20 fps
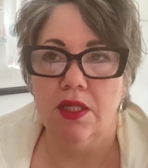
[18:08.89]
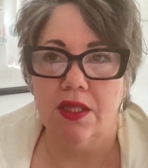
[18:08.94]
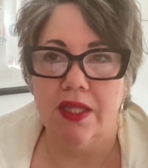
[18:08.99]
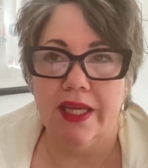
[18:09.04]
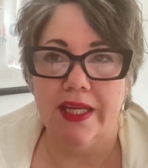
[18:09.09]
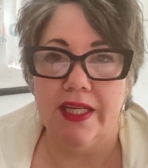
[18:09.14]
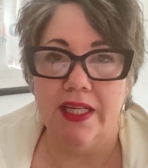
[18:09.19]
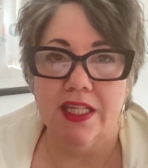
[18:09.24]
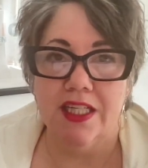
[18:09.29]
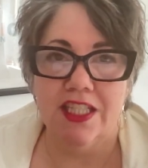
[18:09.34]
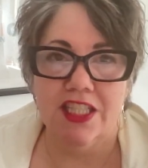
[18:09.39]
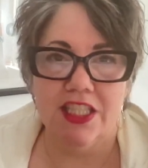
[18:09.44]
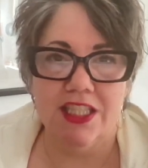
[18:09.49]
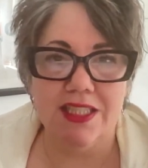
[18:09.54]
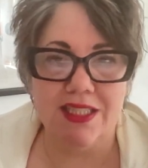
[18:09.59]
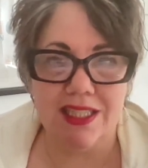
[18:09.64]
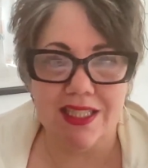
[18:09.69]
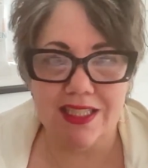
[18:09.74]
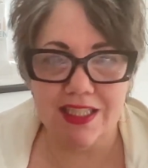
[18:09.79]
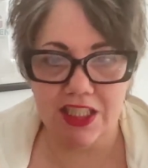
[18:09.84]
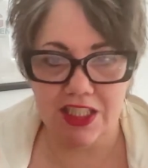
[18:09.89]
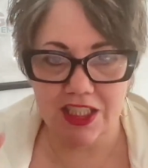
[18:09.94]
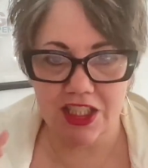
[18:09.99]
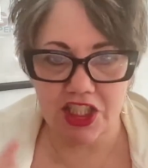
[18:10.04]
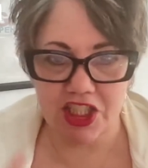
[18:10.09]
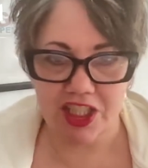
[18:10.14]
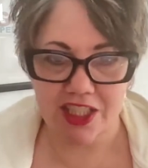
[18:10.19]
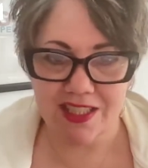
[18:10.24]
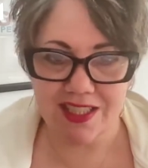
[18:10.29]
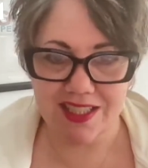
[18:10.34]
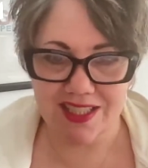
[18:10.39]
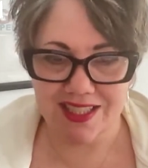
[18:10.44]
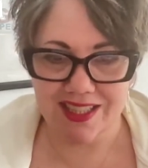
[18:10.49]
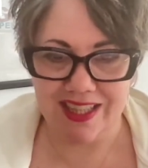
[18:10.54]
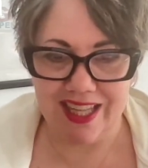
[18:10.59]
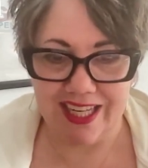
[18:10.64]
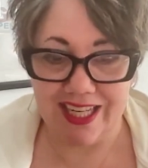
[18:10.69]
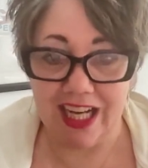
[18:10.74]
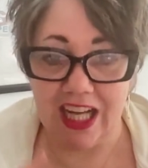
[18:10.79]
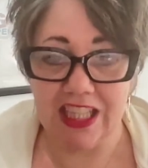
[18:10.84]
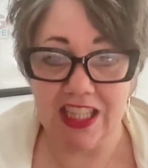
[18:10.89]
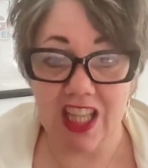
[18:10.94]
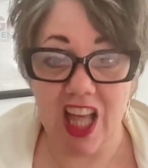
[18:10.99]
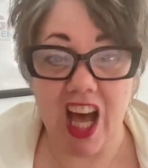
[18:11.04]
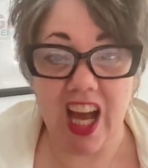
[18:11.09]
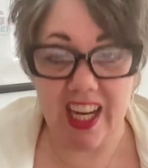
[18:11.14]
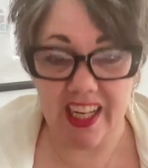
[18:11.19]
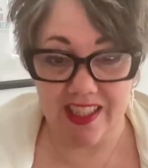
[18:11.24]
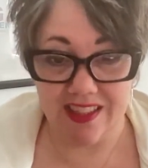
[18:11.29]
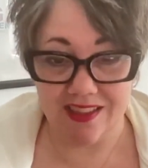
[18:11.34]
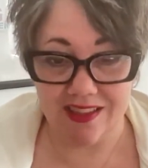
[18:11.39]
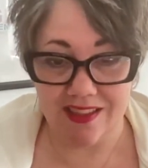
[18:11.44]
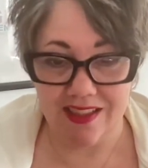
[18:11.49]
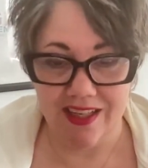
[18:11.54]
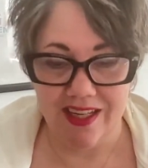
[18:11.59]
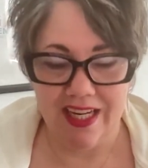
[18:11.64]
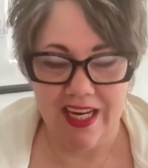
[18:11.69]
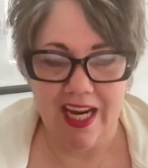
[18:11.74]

Like she's like aligned.